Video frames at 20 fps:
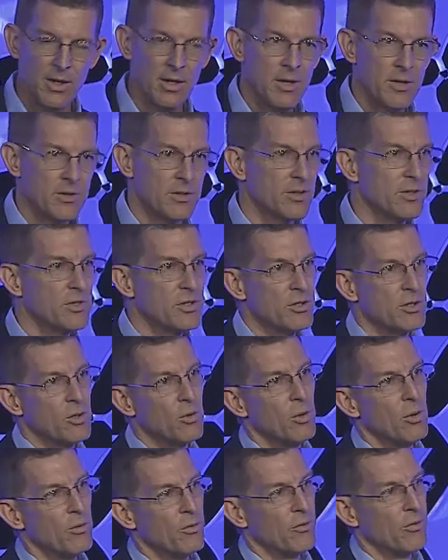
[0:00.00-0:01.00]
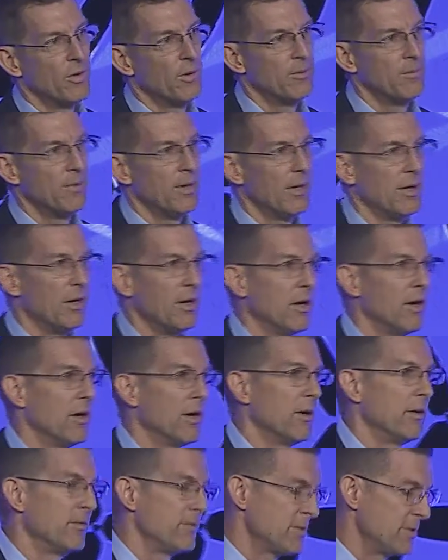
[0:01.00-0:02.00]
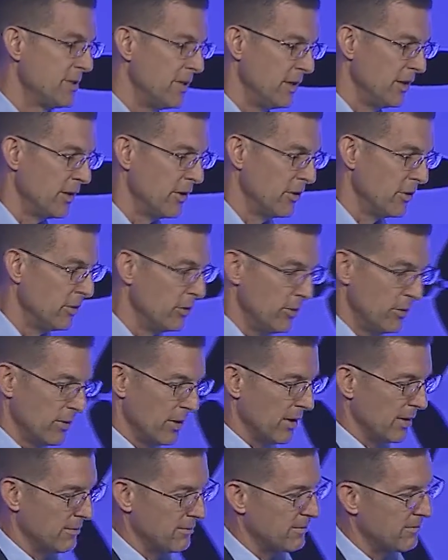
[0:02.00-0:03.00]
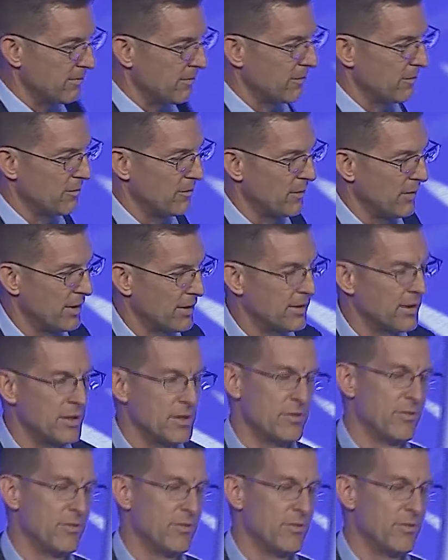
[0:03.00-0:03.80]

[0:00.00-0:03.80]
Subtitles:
So this is a quote from our CEO, who frankly is